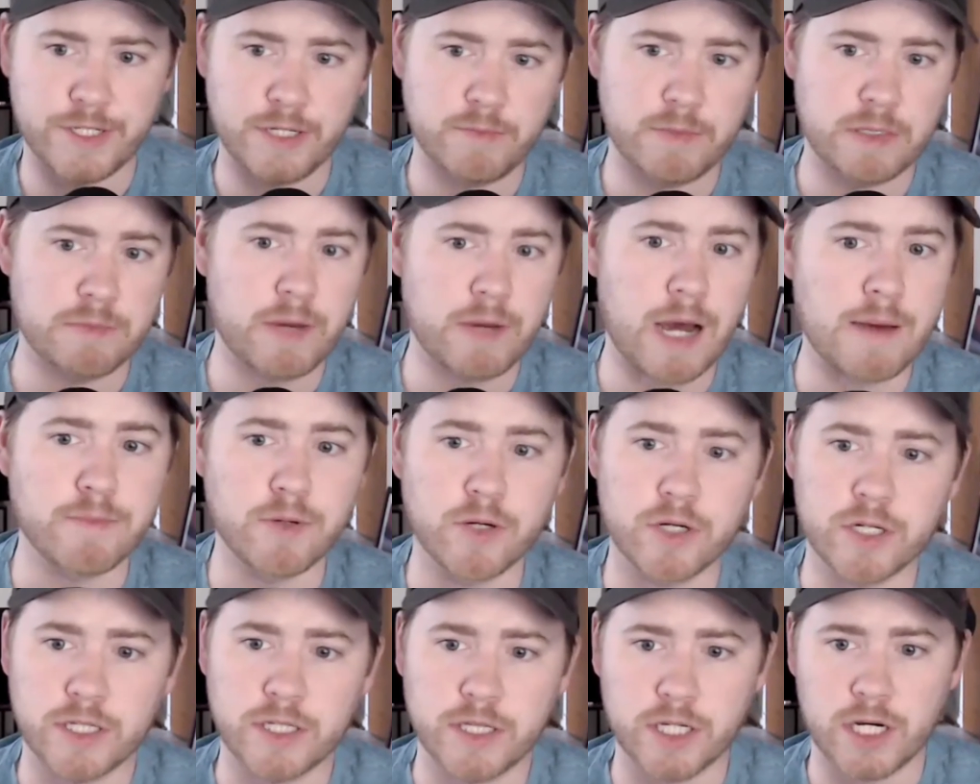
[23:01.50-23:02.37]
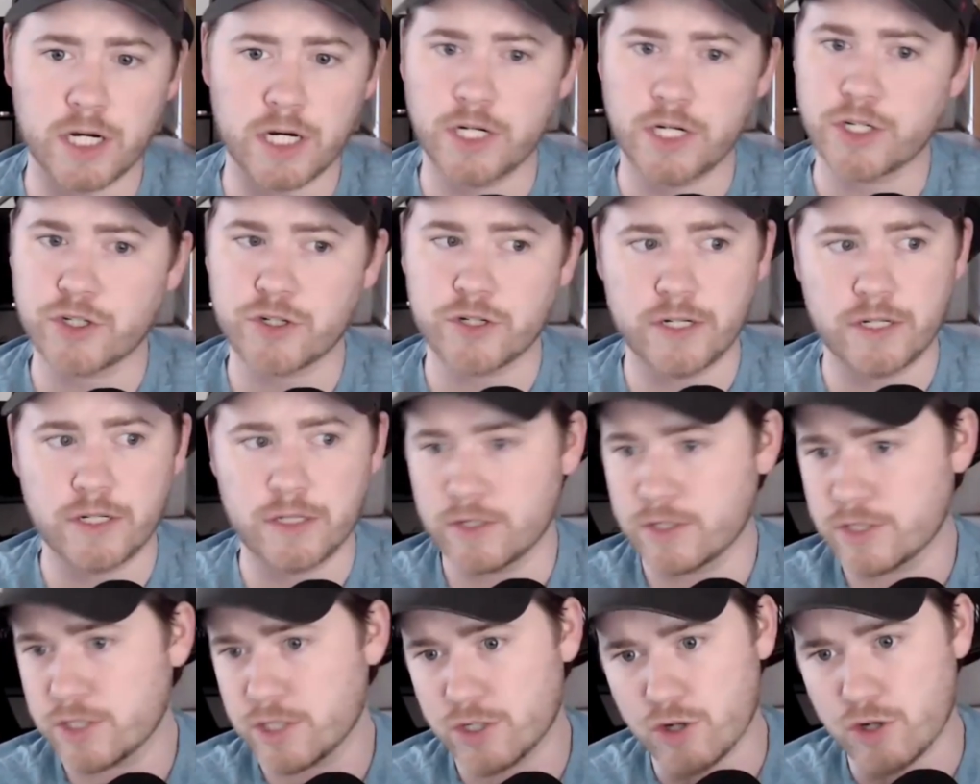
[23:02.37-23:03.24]
team in my book in the country.
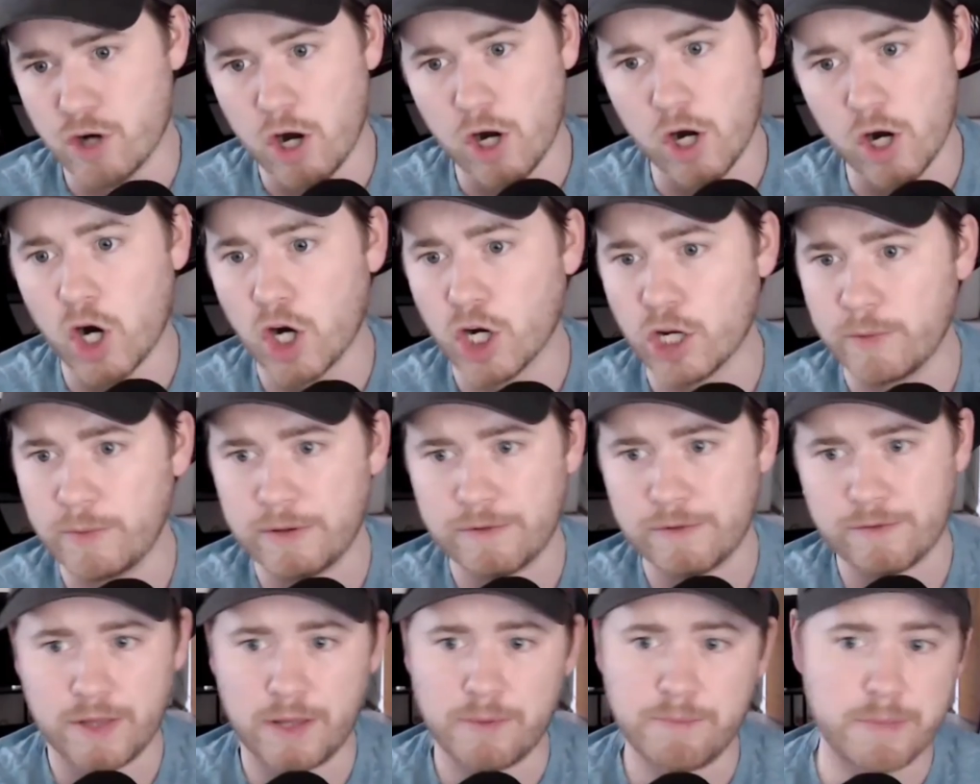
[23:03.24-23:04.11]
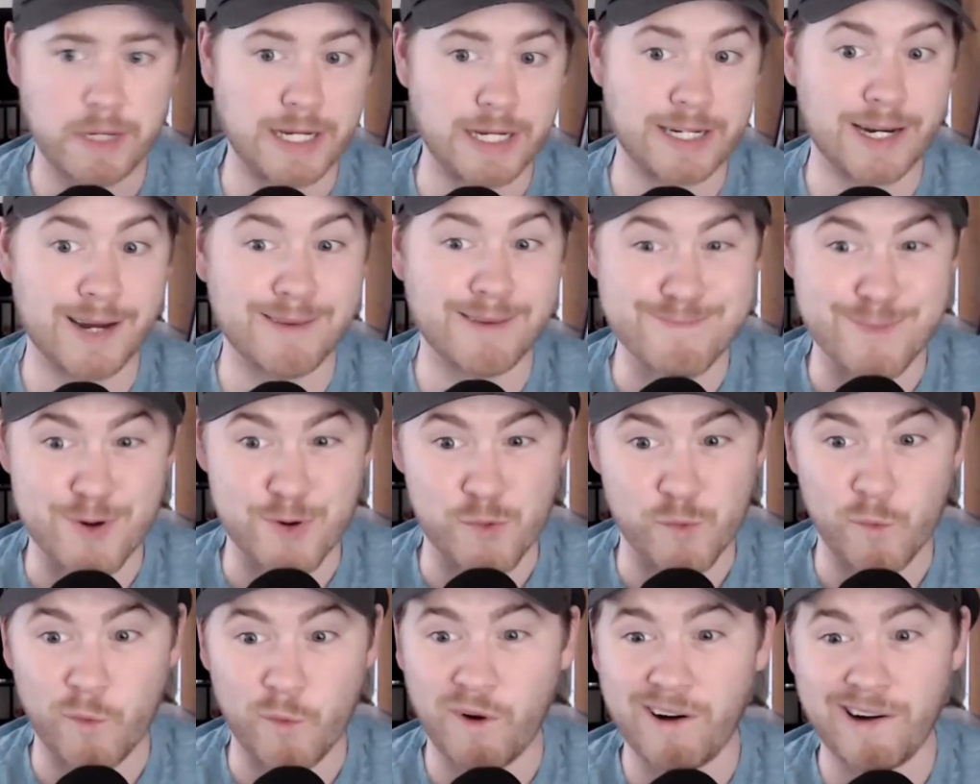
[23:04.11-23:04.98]
There's a strong argument for them being number
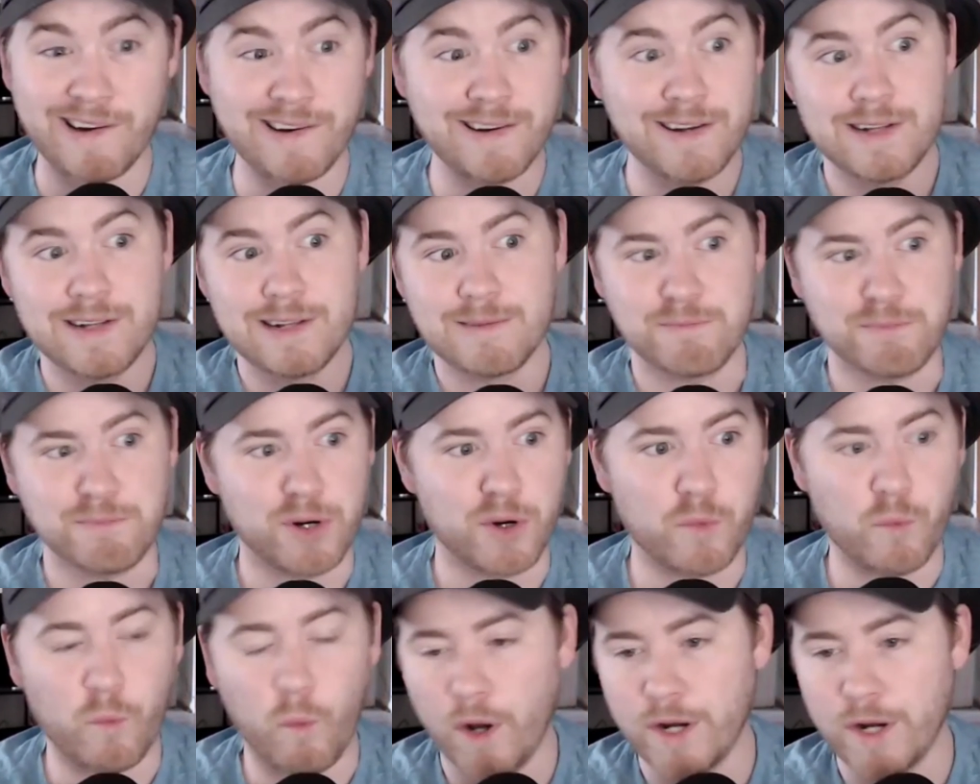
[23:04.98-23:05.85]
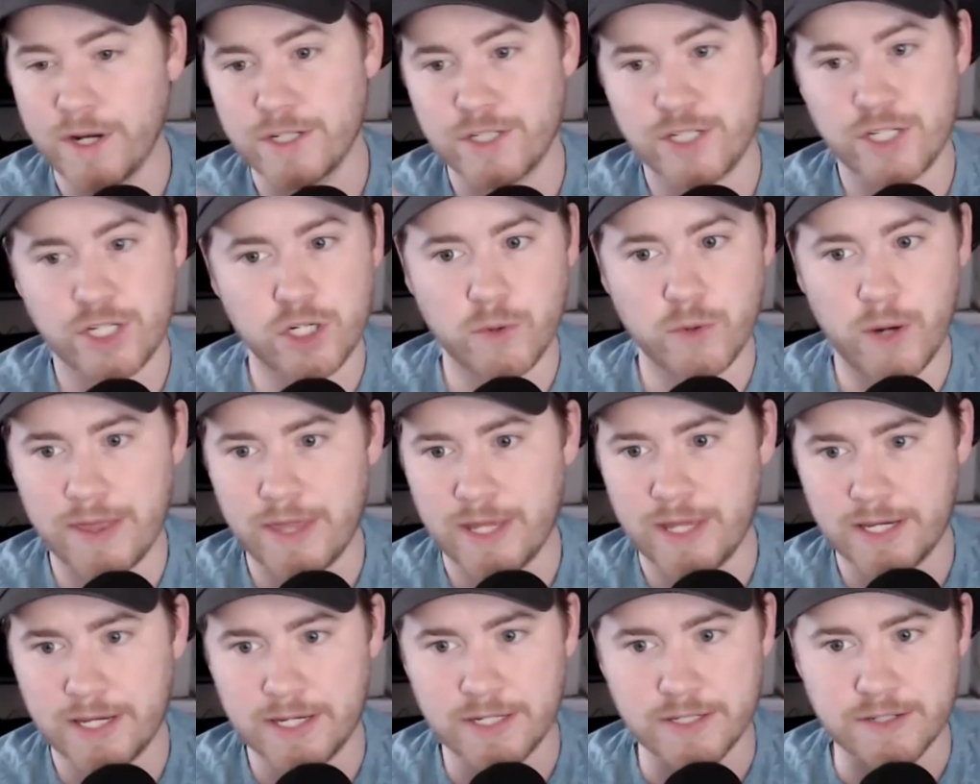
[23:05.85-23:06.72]
1, but 1 and 2 I
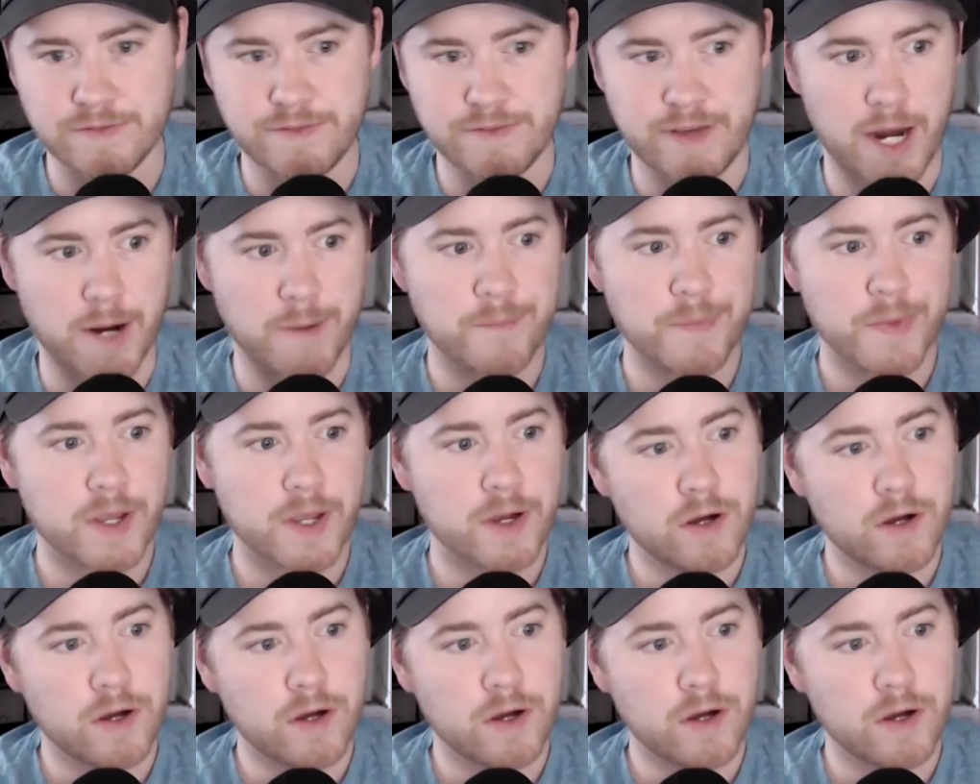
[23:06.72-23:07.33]
think is fair.